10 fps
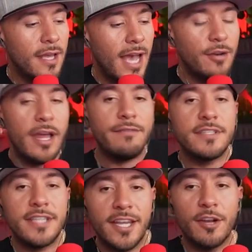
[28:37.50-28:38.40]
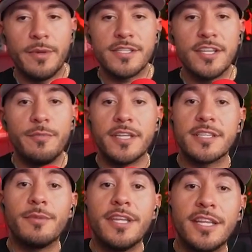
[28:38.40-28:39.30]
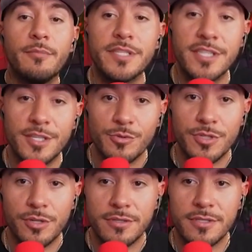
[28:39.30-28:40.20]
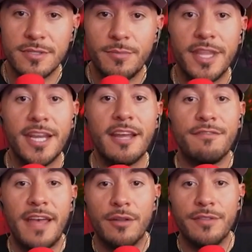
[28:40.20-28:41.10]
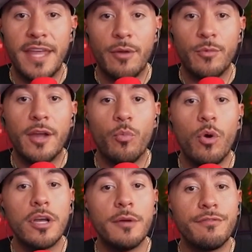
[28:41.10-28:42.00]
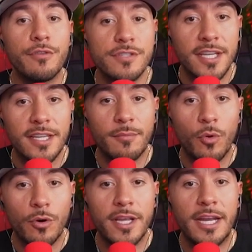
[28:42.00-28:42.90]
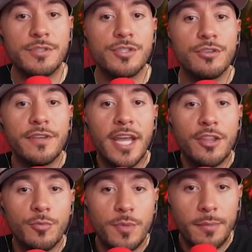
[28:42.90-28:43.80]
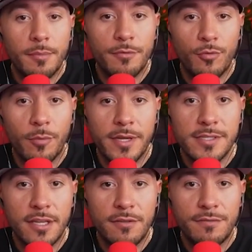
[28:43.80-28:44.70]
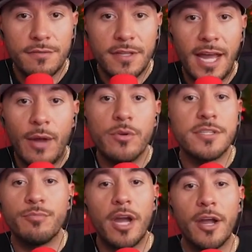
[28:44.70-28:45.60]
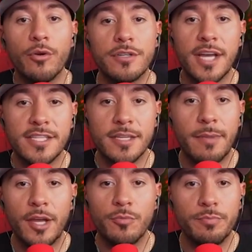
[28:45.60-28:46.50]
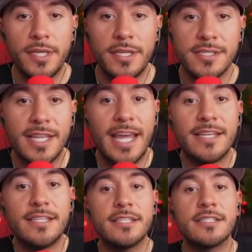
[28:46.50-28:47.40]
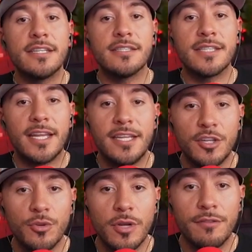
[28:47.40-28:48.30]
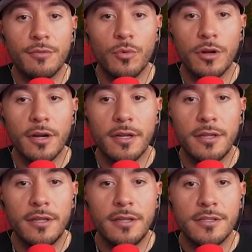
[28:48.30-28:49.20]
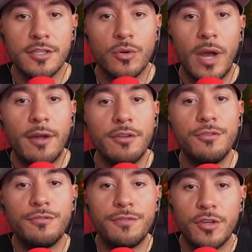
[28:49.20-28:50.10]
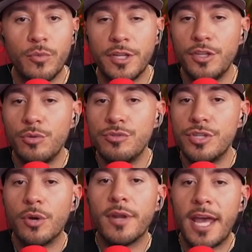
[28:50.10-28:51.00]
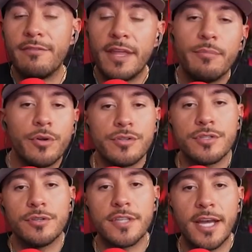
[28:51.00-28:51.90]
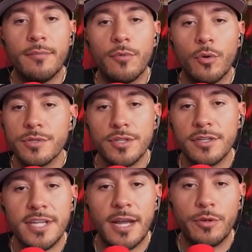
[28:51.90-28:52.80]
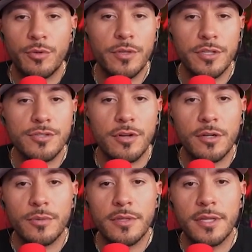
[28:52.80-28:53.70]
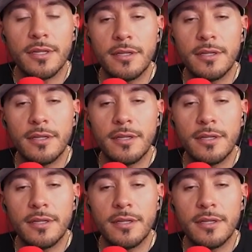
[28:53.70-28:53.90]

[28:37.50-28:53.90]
I don't have to take care of myself because I'm getting the business results. But then I found that when I woke up first thing in the morning and I'm serving other people before myself, I wasn't prioritizing my own peace and that distance that I need to create from work. So how do you feel when you don't have that personal time? Or was there a time when you really struggled with it?